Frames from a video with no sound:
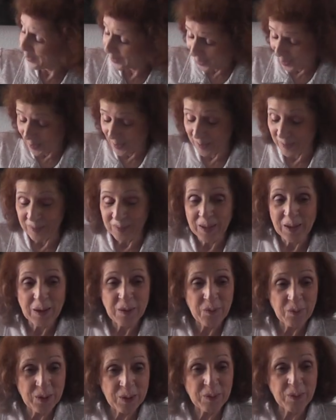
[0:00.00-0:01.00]
so
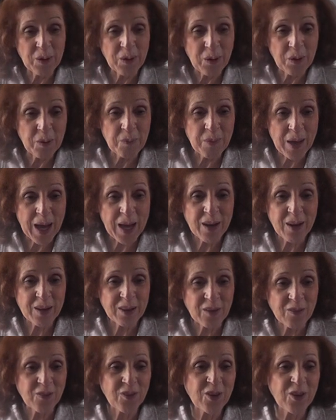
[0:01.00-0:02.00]
we will hold back
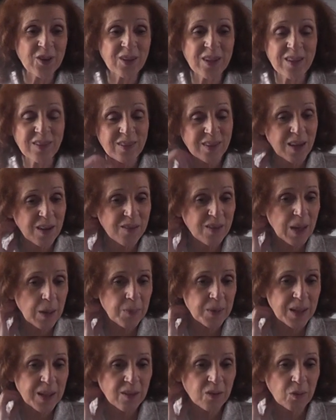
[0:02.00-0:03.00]
on the okay. fullness of
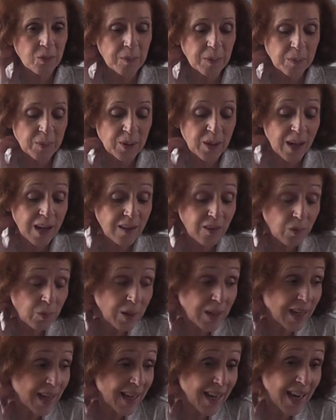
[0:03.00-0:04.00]
that because remember last
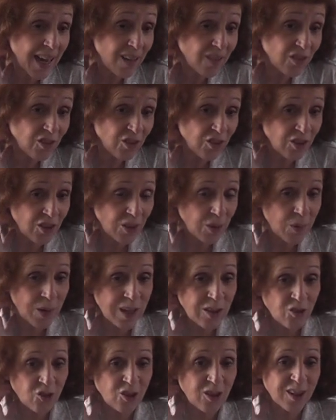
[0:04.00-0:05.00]
week I asked you the
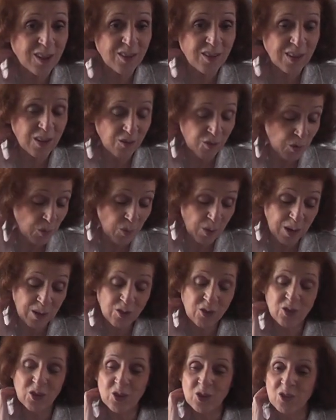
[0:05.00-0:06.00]
question. I said, if you
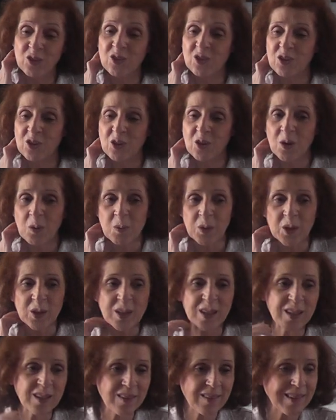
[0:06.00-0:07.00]
want to go do your homework,
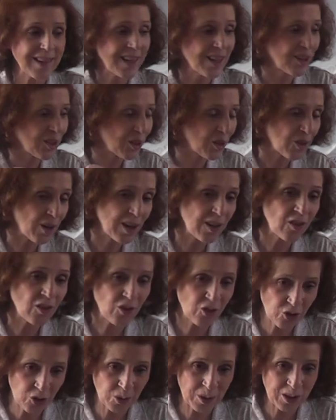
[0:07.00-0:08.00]
is the
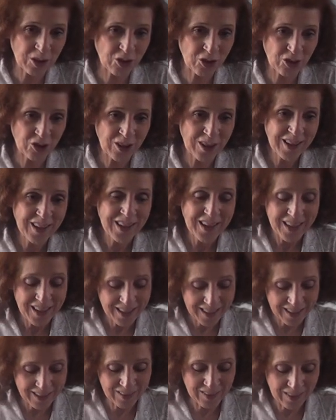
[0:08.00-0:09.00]
Antichrist Jewish?
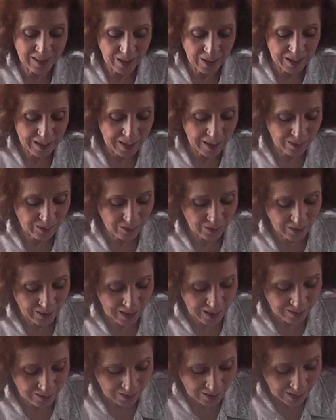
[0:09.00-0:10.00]
And I said I'd answer
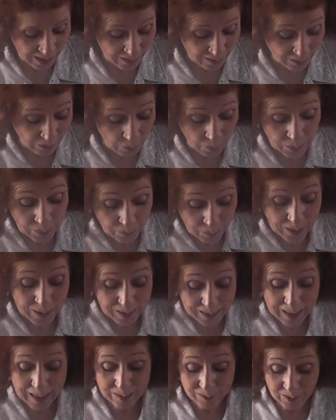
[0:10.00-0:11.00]
that today. So we
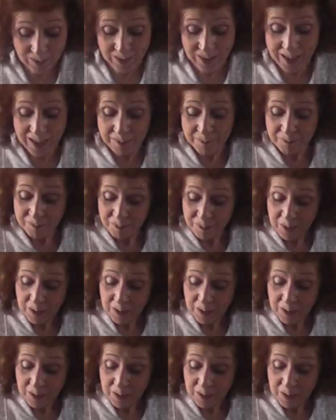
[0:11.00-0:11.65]
will get to that.